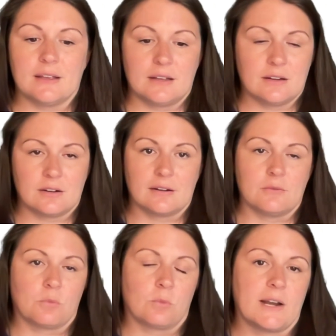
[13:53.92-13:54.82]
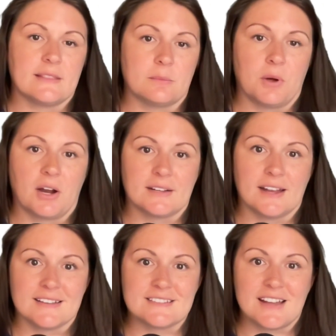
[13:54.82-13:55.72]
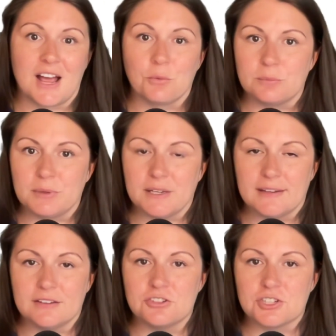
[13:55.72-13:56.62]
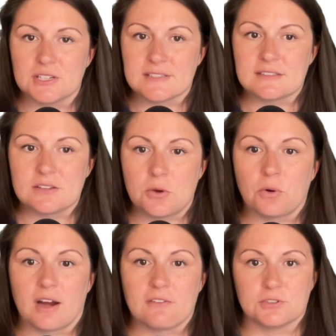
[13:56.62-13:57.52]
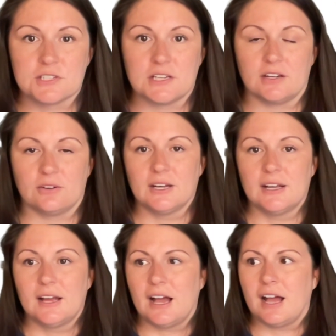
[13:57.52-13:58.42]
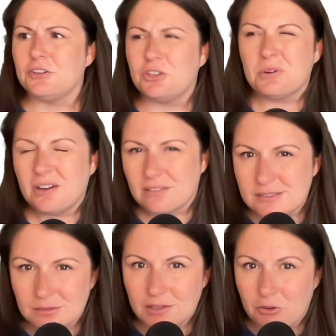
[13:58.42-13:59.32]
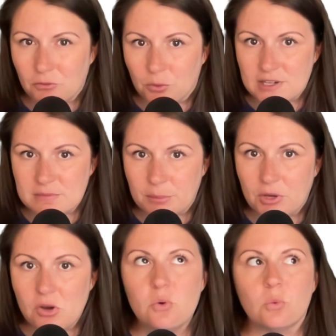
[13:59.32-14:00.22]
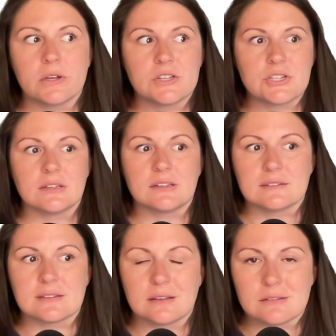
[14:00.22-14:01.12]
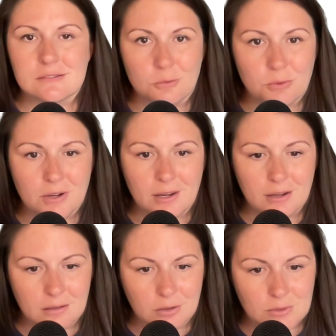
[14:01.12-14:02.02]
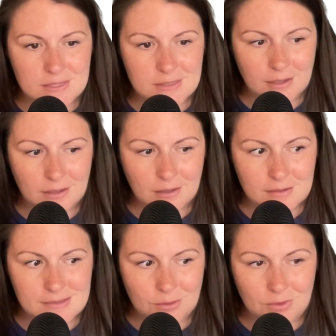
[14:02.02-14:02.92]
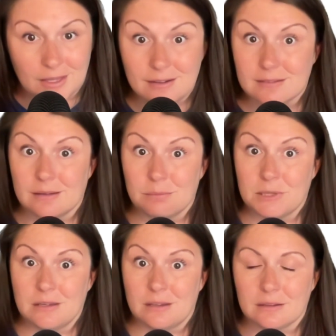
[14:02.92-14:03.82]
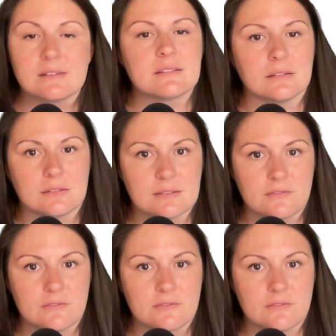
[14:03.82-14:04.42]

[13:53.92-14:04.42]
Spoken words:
and rate the podcast, I would be just so grateful to you. And you can also leave a voice memo, which is super neat, and no one's done it yet. So that is a big hint for